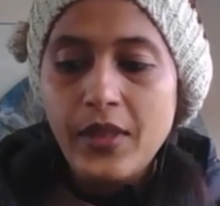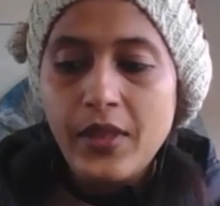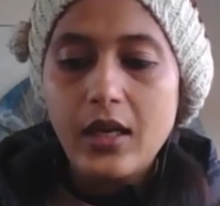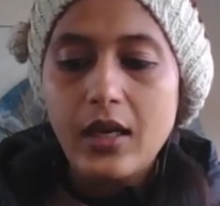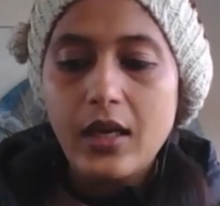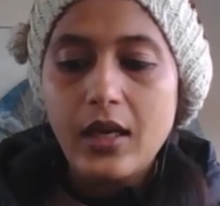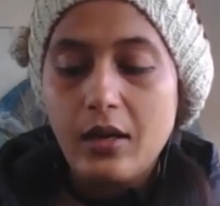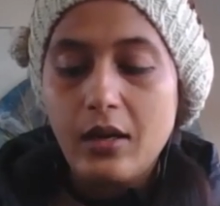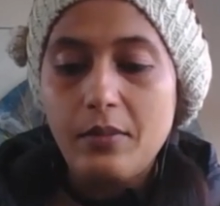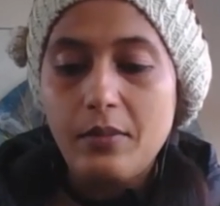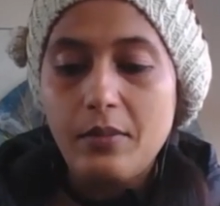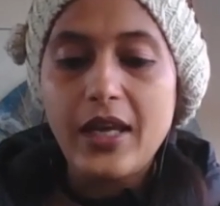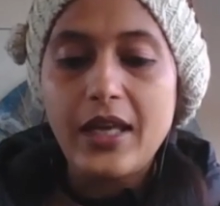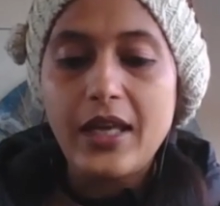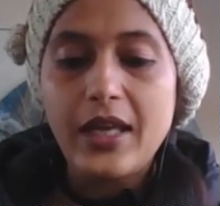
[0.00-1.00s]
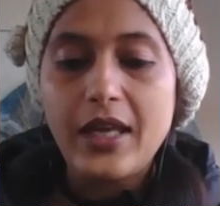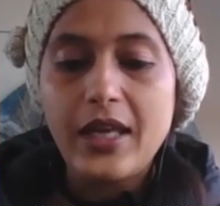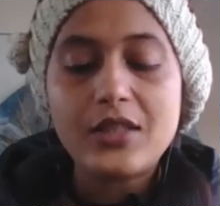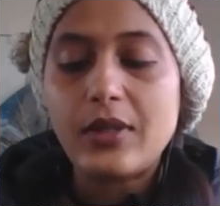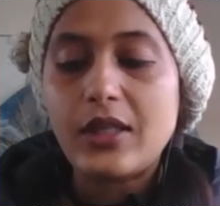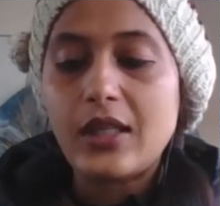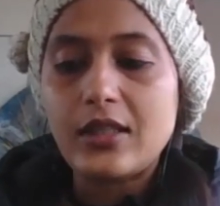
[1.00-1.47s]
and that's
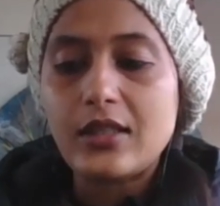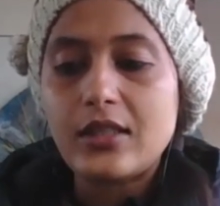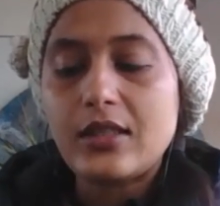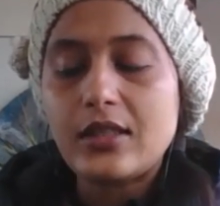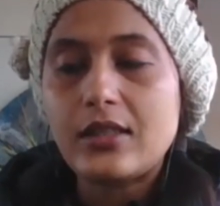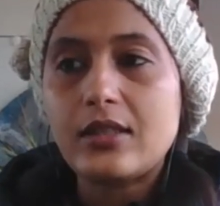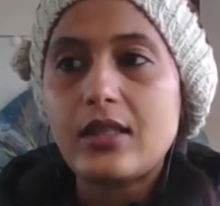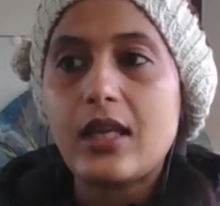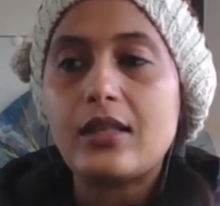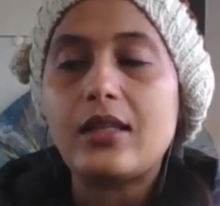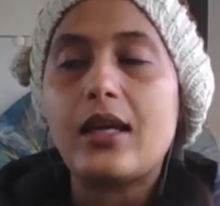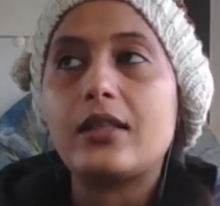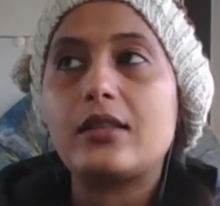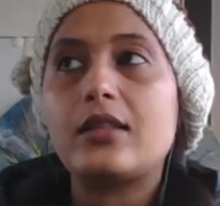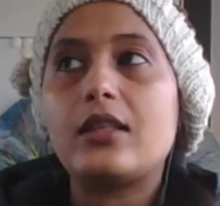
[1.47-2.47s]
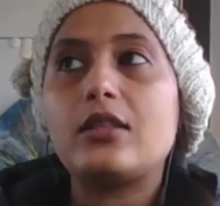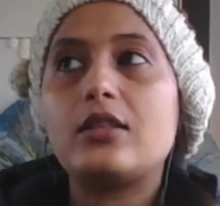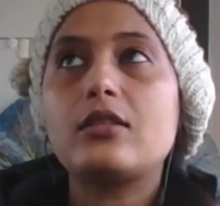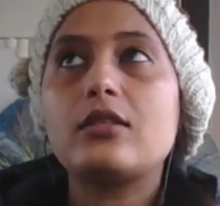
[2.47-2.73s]
when they said like that